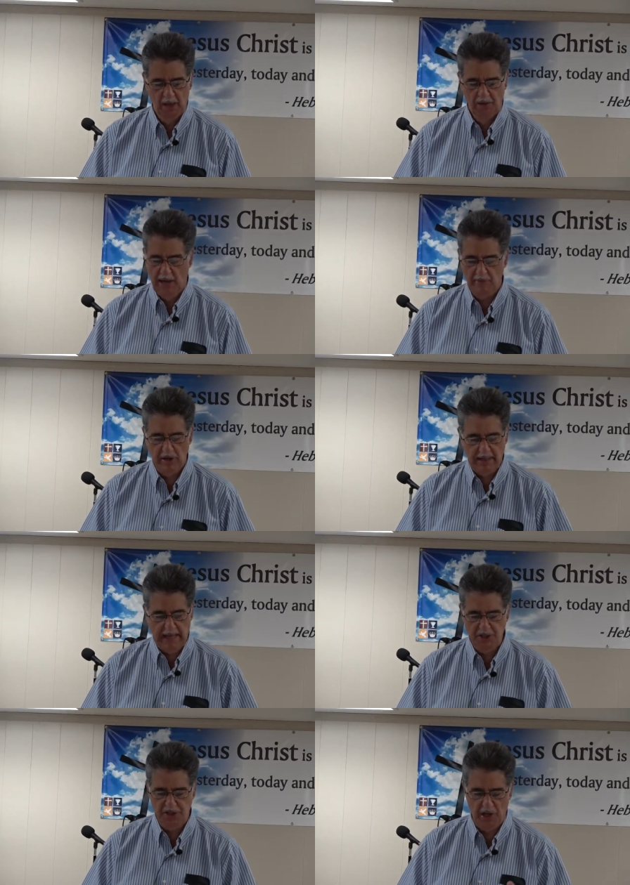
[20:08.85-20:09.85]
Never
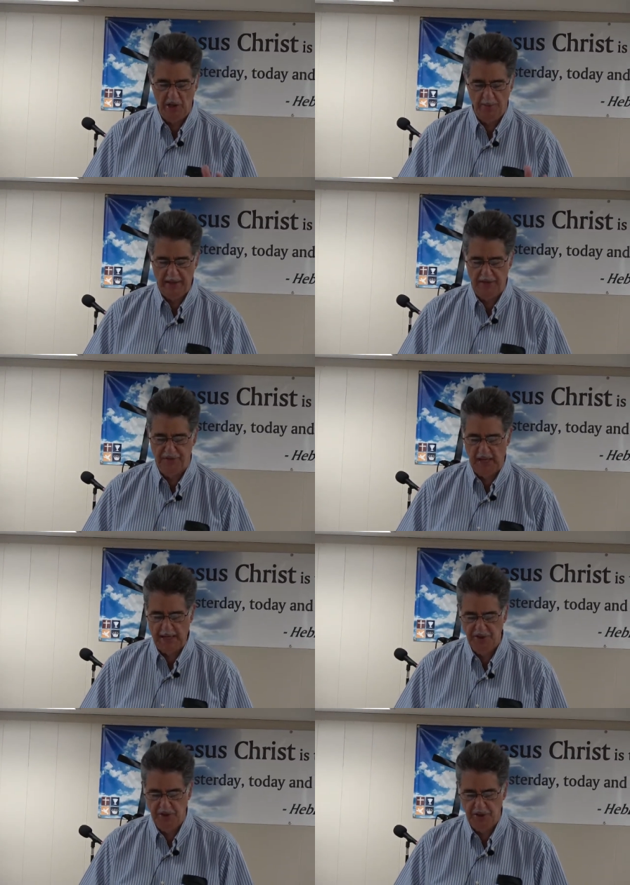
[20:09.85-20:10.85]
again shall there be a
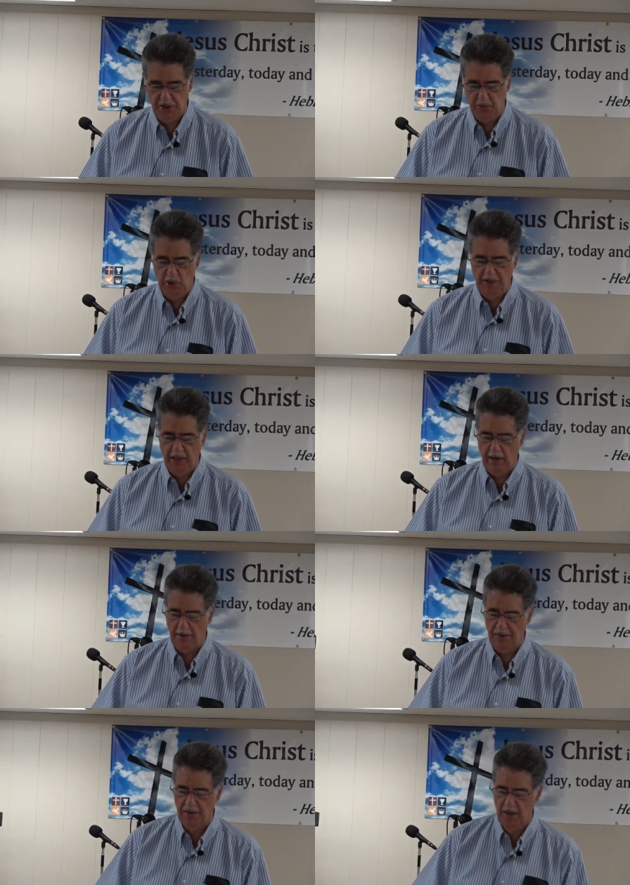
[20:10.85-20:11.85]
flood to destroy the
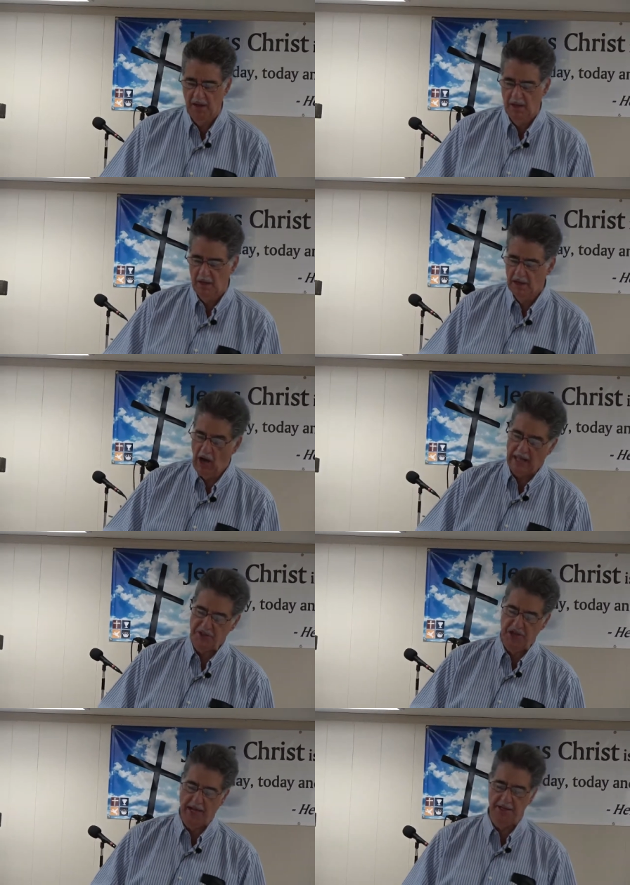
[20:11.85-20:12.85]
earth. And God
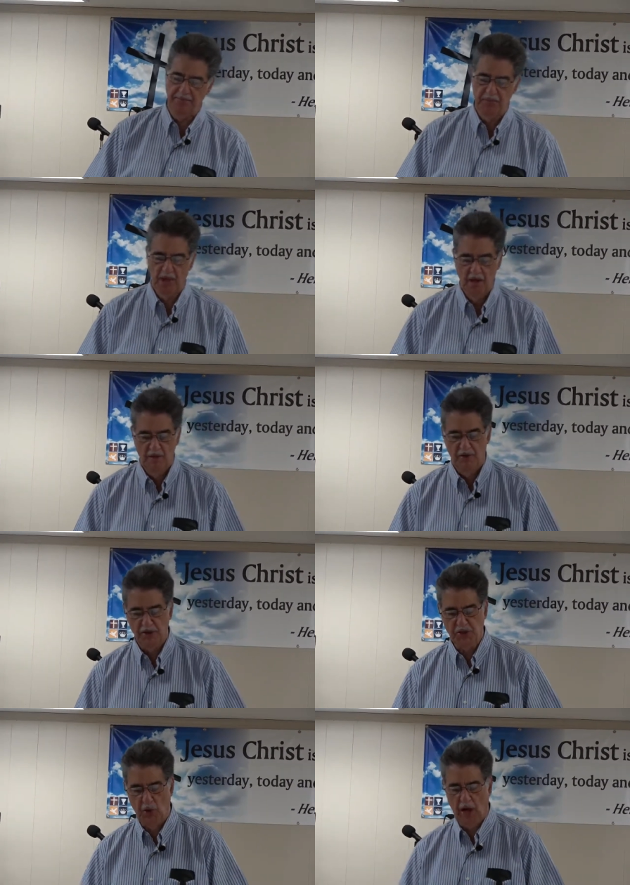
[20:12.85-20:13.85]
said,
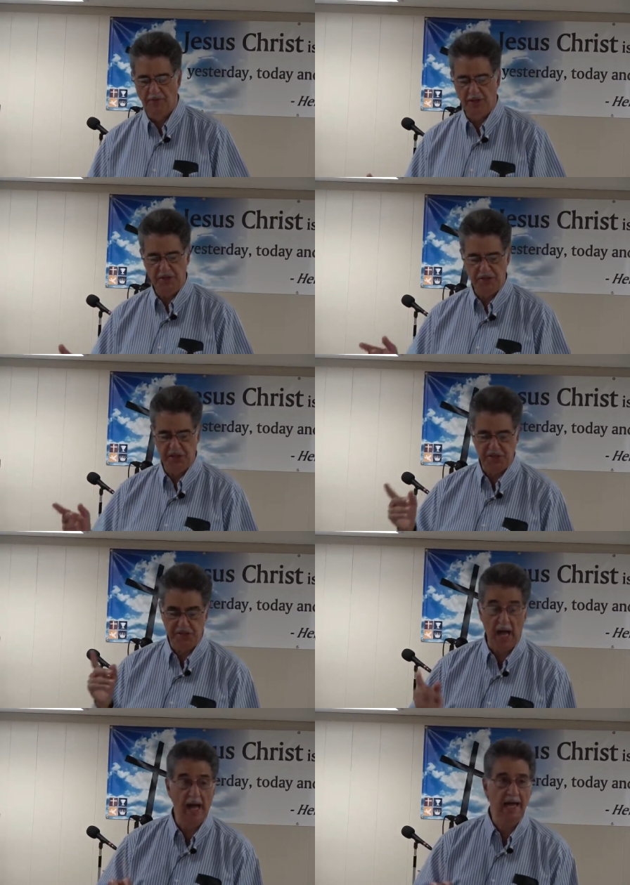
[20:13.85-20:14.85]
verse 12, this is the
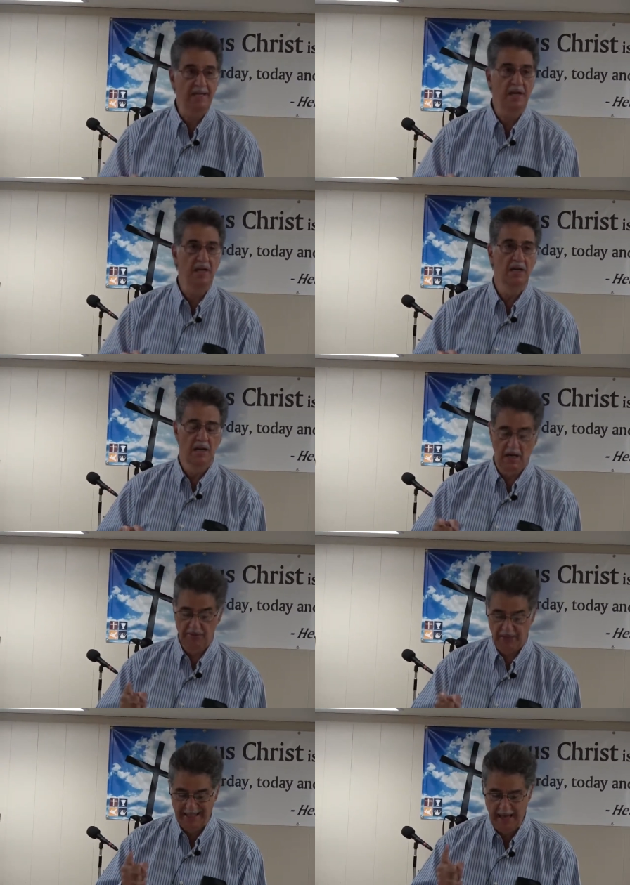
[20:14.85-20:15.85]
sign
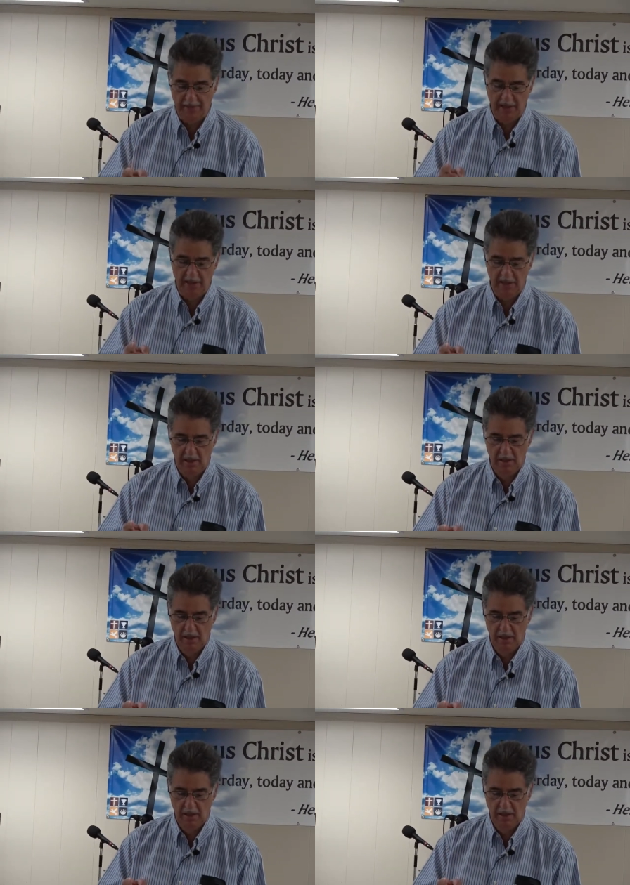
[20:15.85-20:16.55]
of the covenant